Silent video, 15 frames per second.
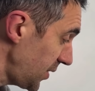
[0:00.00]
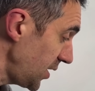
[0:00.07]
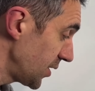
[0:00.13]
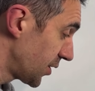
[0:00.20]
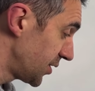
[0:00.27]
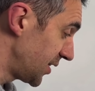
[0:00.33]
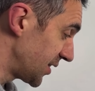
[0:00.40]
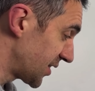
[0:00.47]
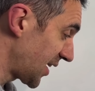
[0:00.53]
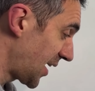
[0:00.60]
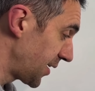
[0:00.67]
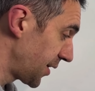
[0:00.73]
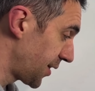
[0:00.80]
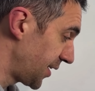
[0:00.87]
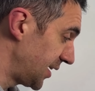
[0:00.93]
because it's
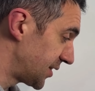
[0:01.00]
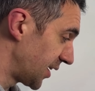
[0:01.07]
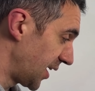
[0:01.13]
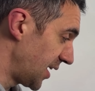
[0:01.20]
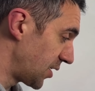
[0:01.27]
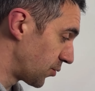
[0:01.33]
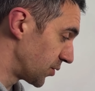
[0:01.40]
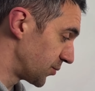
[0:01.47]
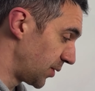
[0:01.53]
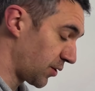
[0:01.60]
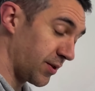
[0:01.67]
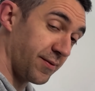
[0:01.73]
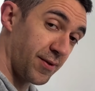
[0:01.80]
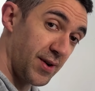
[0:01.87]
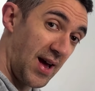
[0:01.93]
tan theta equals, we're
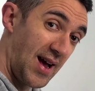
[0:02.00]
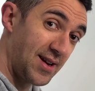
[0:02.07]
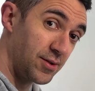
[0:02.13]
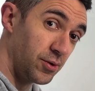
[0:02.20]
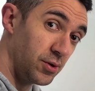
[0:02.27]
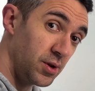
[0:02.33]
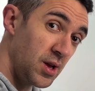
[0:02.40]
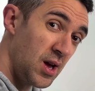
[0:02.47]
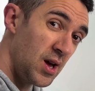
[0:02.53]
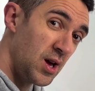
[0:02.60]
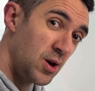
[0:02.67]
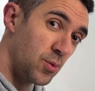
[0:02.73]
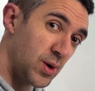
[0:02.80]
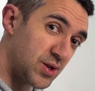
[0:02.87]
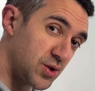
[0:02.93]
looking for an angle,
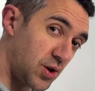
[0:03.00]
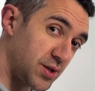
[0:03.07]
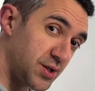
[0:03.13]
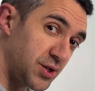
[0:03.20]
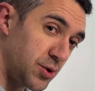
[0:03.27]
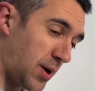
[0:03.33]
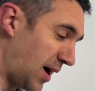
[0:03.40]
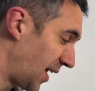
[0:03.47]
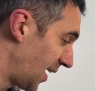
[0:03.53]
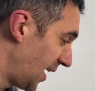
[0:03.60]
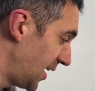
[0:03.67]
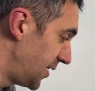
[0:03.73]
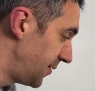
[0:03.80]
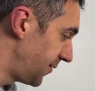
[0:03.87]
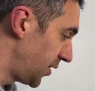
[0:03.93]
we're trying to do our
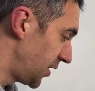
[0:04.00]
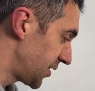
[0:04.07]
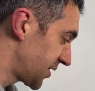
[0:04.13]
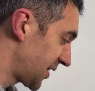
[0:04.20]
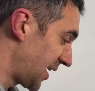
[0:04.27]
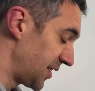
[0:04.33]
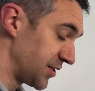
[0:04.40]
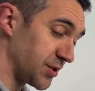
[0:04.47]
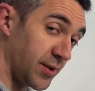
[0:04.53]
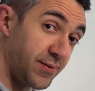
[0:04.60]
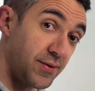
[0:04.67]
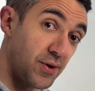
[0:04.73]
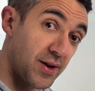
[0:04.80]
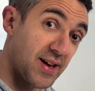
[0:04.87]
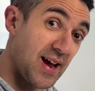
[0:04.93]
inverse tan. So if
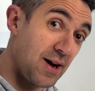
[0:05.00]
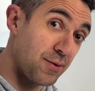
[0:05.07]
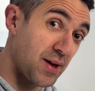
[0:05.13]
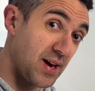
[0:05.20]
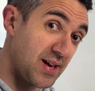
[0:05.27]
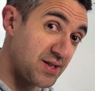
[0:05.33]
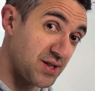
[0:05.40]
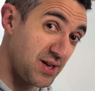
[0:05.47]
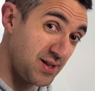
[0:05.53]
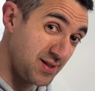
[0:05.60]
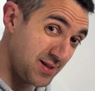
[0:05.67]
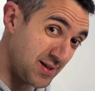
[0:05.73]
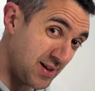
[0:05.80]
you've got a calculator,